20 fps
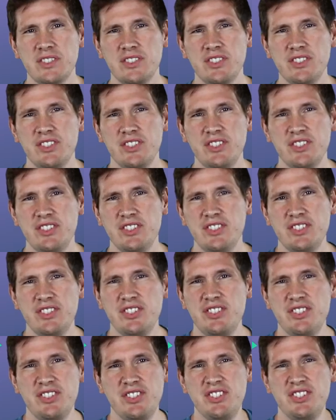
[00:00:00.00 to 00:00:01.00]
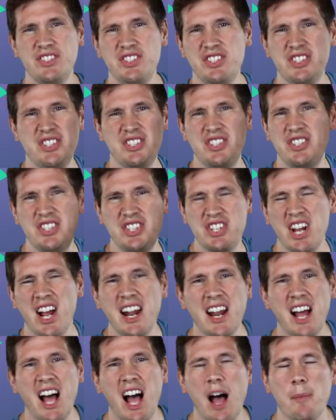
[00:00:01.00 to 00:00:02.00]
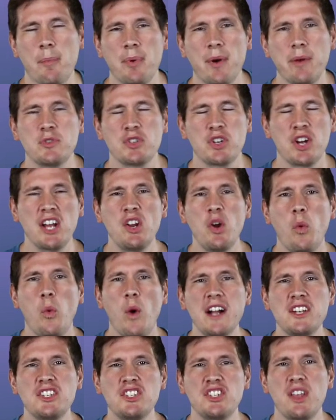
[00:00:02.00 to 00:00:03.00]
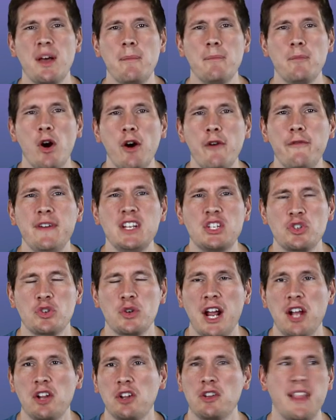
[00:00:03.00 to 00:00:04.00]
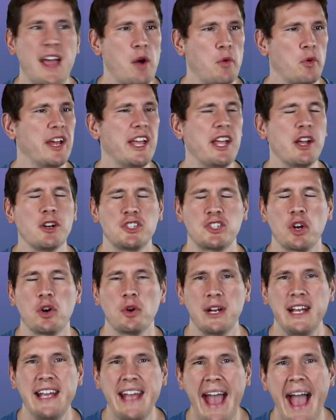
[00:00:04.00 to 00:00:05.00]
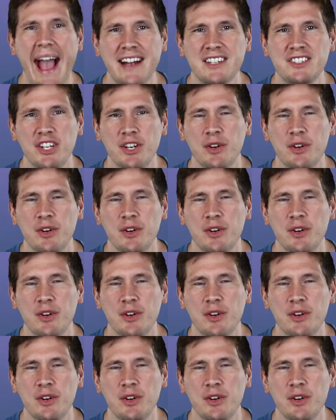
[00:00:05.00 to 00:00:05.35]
Shut up! I'm trying to watch the movie trailer that we're here to react